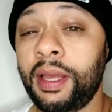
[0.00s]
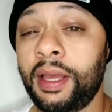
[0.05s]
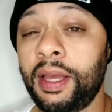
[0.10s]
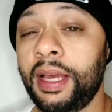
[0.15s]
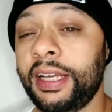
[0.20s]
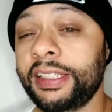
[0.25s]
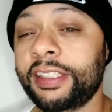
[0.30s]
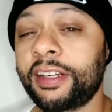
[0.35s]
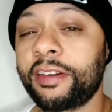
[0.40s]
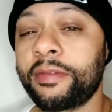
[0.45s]

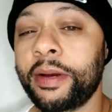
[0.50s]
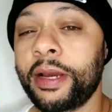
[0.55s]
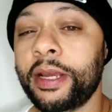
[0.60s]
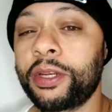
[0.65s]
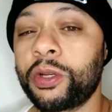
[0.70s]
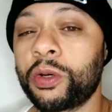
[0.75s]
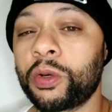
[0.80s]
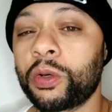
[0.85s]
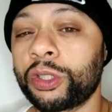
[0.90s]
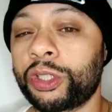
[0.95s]
How's everybody
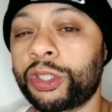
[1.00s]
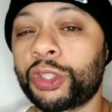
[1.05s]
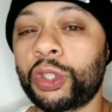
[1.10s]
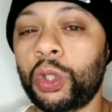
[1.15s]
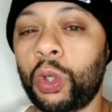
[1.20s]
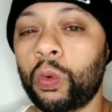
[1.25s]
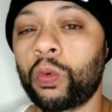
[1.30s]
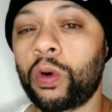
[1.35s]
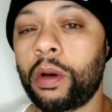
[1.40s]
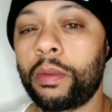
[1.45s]
doing?
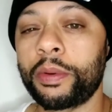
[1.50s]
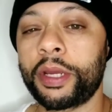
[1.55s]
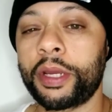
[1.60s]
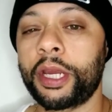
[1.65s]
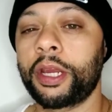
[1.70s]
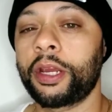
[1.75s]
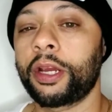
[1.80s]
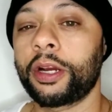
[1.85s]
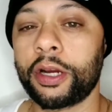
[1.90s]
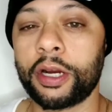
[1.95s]
Soul Rover
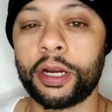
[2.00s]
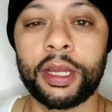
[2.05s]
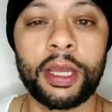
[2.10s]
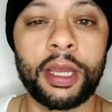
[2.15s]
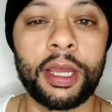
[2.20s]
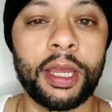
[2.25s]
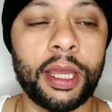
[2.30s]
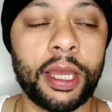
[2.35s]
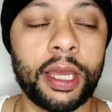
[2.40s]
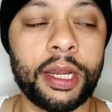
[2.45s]
here,
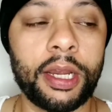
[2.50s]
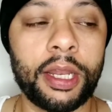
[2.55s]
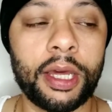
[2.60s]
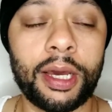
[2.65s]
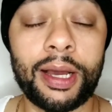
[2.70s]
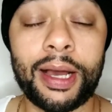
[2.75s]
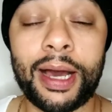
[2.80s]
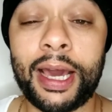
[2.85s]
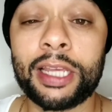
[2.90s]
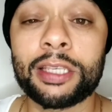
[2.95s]
and
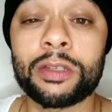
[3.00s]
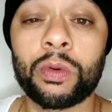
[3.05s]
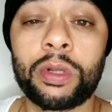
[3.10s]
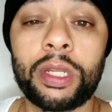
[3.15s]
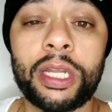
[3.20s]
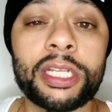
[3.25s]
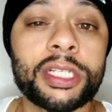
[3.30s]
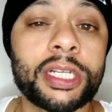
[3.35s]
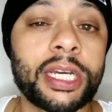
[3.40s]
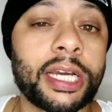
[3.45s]
I just want
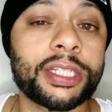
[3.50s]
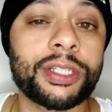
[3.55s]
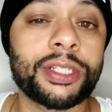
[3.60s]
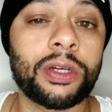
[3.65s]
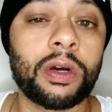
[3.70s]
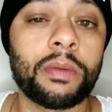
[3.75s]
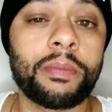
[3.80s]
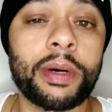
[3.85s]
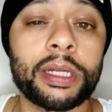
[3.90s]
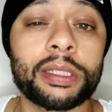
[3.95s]
to let you guys
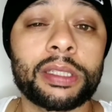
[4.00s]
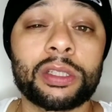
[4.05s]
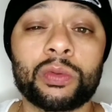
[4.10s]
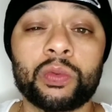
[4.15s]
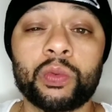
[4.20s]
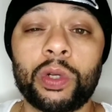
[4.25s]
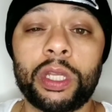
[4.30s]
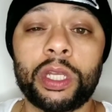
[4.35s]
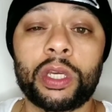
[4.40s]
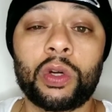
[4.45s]
know about this
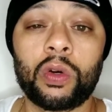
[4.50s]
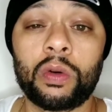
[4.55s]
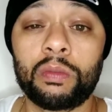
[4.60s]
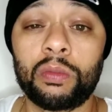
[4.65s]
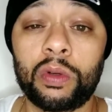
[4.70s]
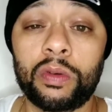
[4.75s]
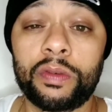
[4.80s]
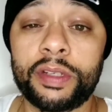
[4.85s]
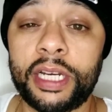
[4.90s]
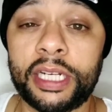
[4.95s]
really cool
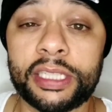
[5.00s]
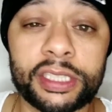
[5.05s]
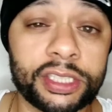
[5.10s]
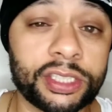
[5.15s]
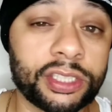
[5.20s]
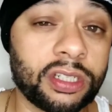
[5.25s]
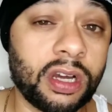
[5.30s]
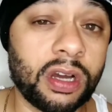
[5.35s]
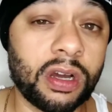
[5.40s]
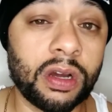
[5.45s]
movie I just
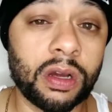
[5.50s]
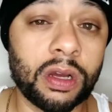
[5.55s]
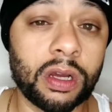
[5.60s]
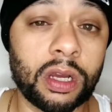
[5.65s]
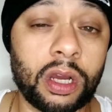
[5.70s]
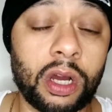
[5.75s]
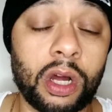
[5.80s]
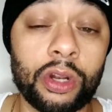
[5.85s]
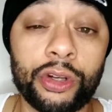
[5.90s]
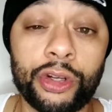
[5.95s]
saw
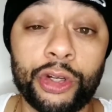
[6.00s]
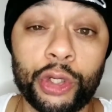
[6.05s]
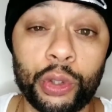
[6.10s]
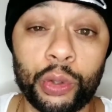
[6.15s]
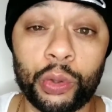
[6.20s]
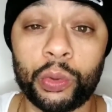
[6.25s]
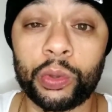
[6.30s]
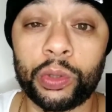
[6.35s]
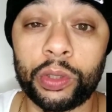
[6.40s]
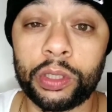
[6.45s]
called
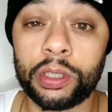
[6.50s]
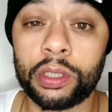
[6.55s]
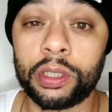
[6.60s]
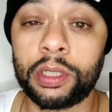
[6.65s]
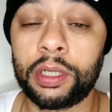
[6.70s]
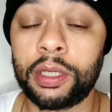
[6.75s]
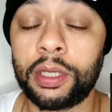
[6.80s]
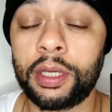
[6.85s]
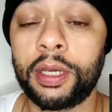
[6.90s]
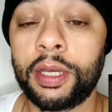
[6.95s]
Dune.
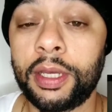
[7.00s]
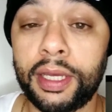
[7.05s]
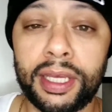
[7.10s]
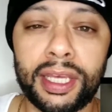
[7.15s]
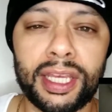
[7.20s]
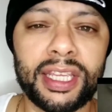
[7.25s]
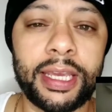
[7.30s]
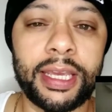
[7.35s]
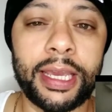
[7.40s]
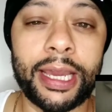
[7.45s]

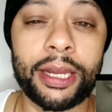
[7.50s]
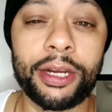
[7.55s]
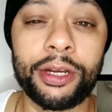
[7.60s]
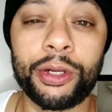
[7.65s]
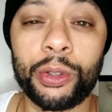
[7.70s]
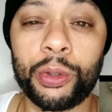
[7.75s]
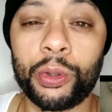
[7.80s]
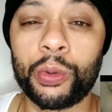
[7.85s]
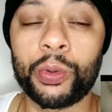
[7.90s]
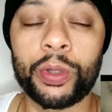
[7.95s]
Yeah,
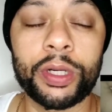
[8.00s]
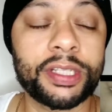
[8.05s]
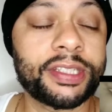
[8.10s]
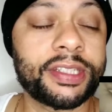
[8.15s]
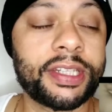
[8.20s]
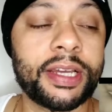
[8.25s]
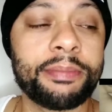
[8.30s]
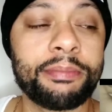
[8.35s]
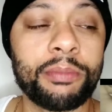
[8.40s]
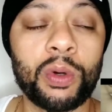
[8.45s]
Dune. It's
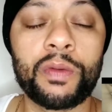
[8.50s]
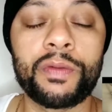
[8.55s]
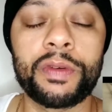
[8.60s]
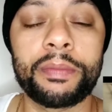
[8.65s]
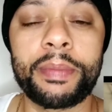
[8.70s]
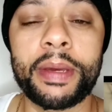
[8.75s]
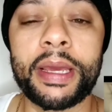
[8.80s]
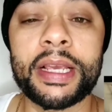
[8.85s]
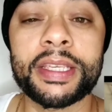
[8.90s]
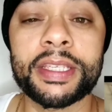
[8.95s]
that movie
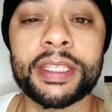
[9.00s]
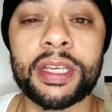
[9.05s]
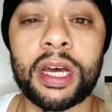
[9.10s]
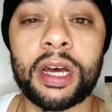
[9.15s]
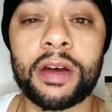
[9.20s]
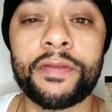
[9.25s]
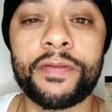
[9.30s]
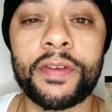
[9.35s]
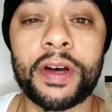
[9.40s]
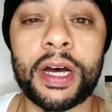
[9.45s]
based
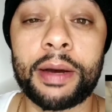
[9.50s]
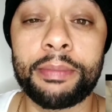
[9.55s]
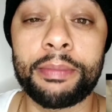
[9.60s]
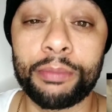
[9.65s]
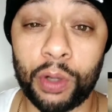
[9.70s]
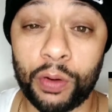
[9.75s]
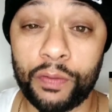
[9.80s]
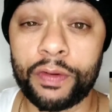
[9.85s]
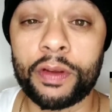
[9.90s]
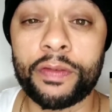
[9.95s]
off a
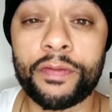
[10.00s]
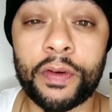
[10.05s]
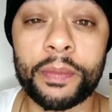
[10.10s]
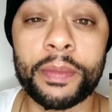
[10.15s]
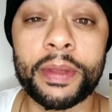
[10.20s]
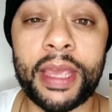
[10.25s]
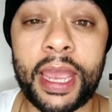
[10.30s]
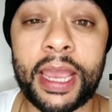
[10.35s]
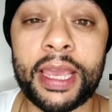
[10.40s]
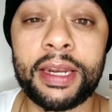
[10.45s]
movie from
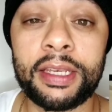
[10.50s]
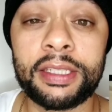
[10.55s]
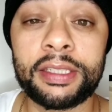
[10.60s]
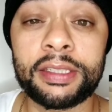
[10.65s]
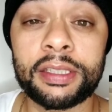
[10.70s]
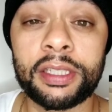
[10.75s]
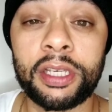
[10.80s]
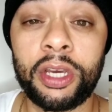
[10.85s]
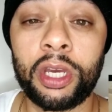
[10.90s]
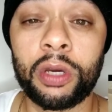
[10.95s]
the
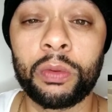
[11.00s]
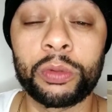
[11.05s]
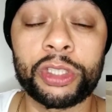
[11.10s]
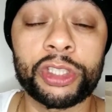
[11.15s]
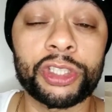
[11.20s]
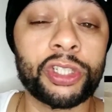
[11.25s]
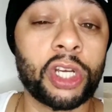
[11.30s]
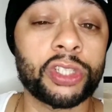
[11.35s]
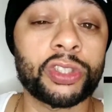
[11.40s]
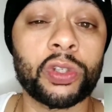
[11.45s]
80s, which
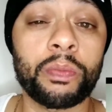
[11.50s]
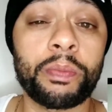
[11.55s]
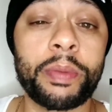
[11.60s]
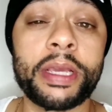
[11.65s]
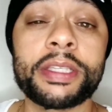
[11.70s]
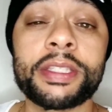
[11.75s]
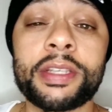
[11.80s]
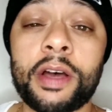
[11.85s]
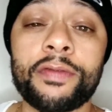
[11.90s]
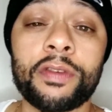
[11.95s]
is also
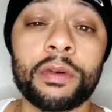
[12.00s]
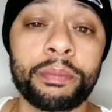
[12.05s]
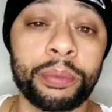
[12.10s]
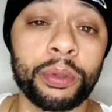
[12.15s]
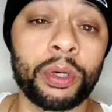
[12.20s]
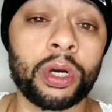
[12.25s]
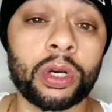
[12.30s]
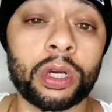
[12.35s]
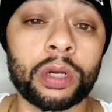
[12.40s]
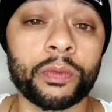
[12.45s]
based off a
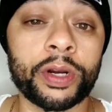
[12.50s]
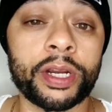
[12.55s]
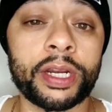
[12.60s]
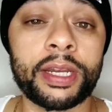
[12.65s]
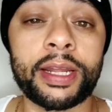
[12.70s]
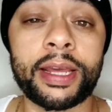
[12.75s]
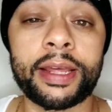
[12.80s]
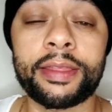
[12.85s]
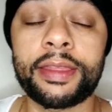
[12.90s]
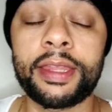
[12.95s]
book
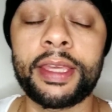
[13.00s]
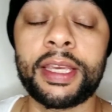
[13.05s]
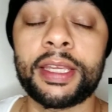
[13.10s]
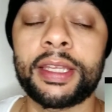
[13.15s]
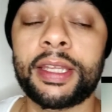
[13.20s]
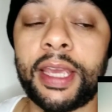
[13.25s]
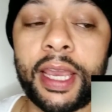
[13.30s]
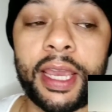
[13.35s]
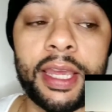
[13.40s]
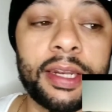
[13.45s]
written, I think, in
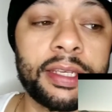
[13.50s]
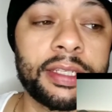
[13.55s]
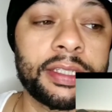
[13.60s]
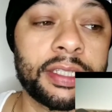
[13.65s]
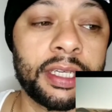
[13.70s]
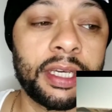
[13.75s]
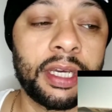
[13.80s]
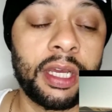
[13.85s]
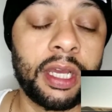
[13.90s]
the 80s